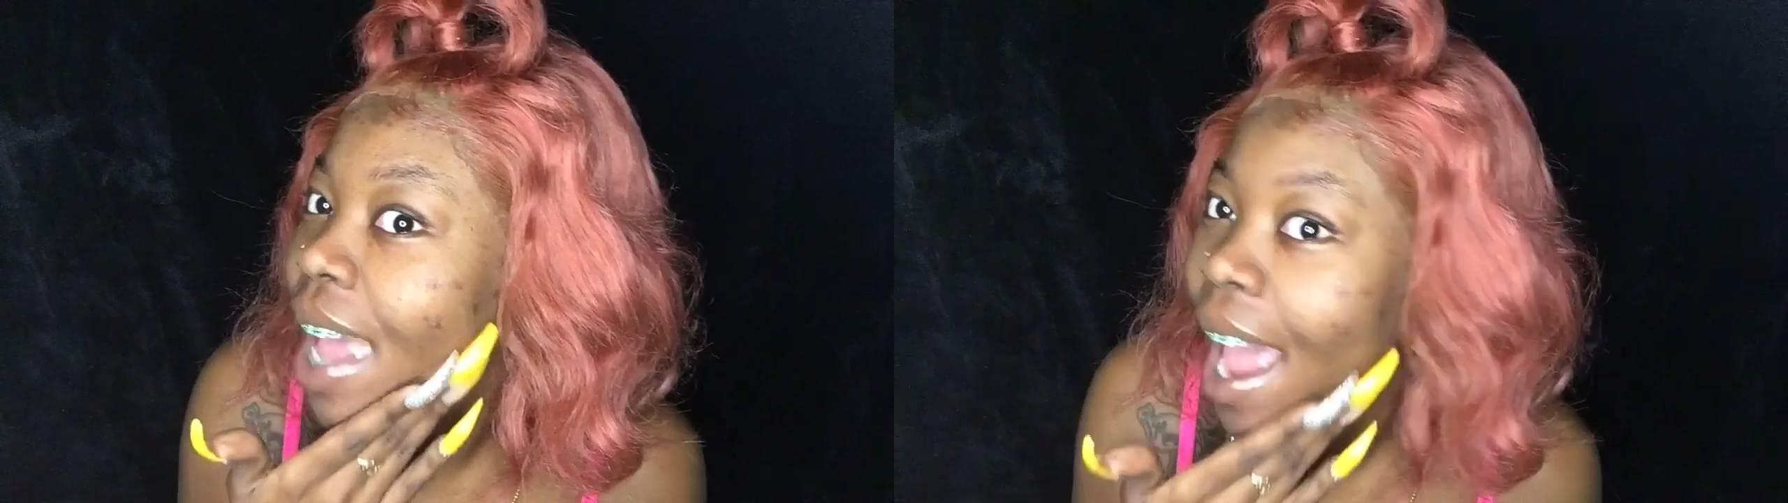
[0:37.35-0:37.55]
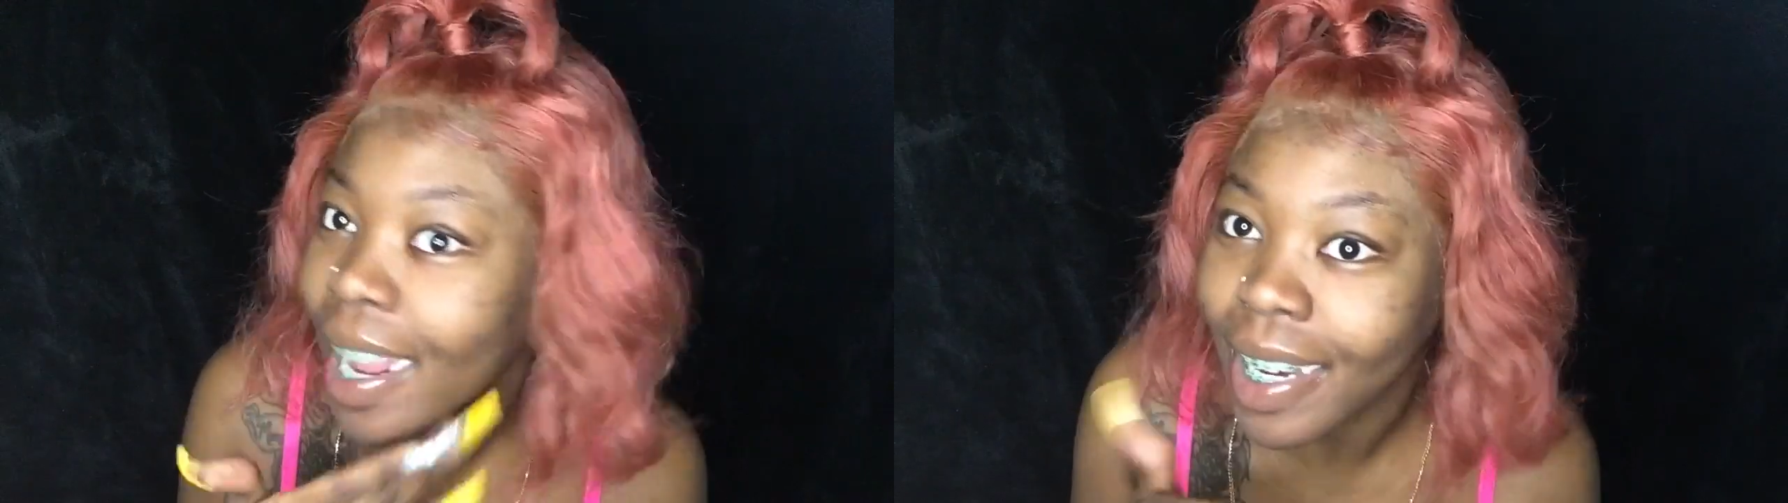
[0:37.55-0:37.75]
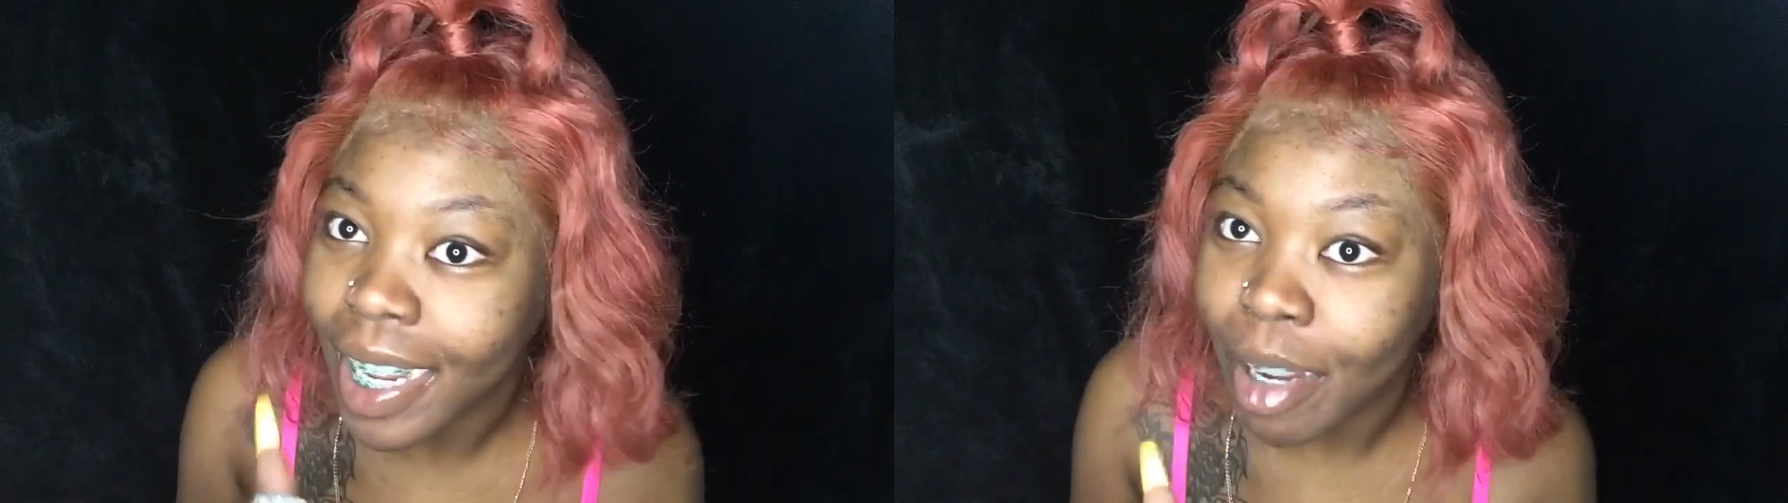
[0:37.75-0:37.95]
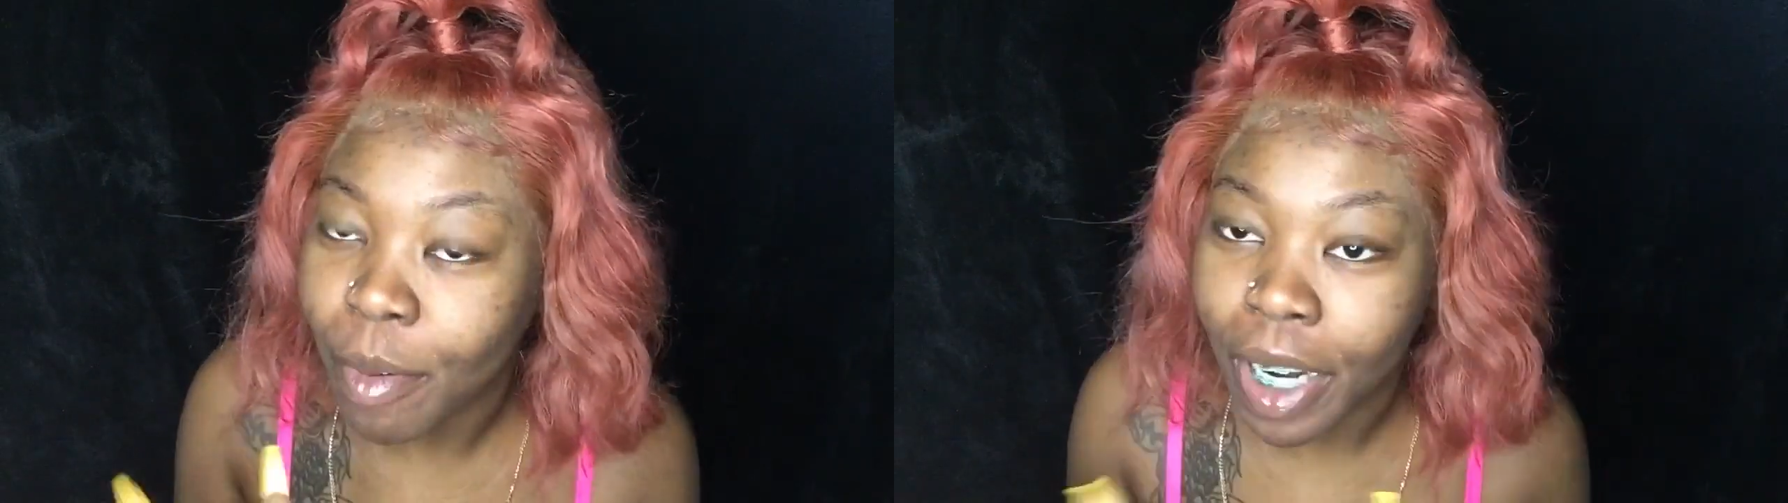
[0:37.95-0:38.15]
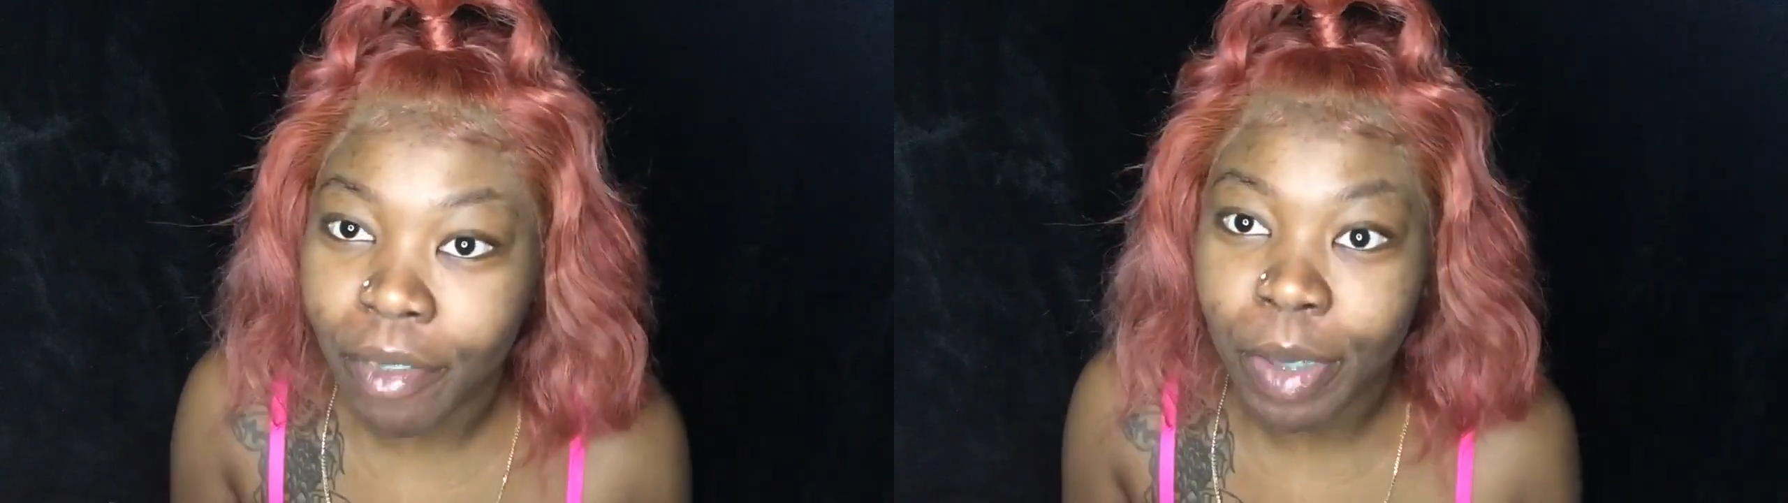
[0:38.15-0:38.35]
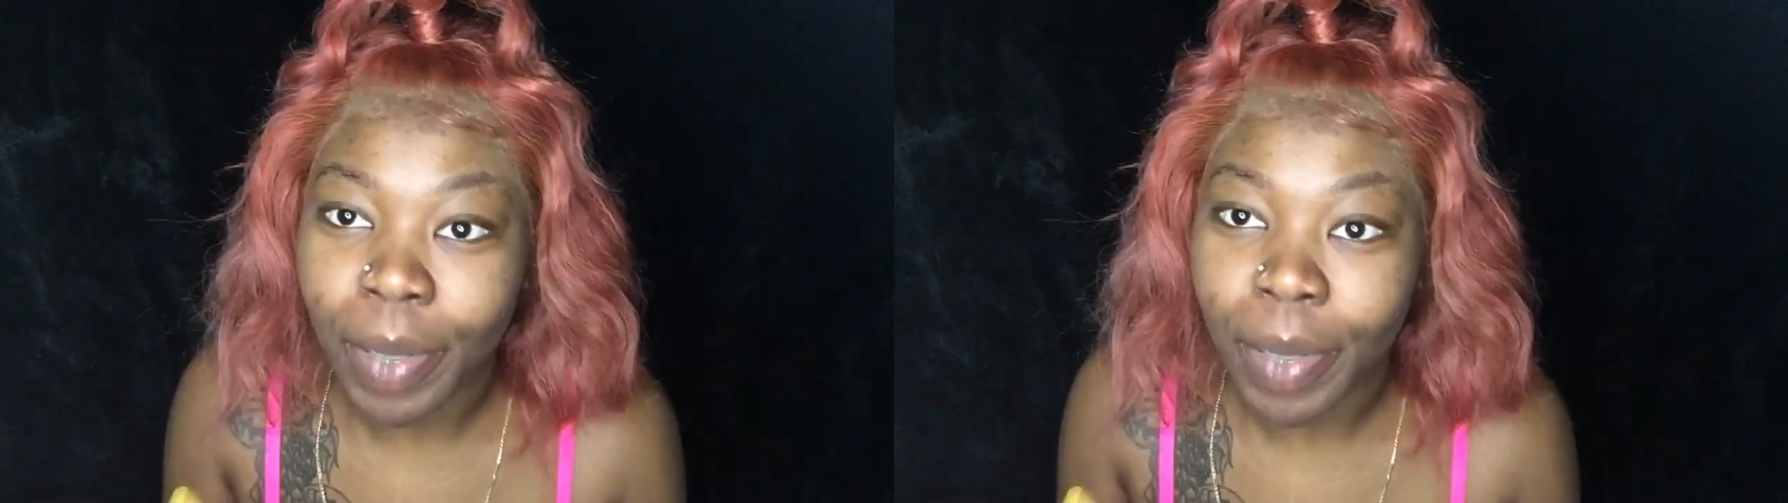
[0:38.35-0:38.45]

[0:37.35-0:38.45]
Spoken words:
acne or whatever,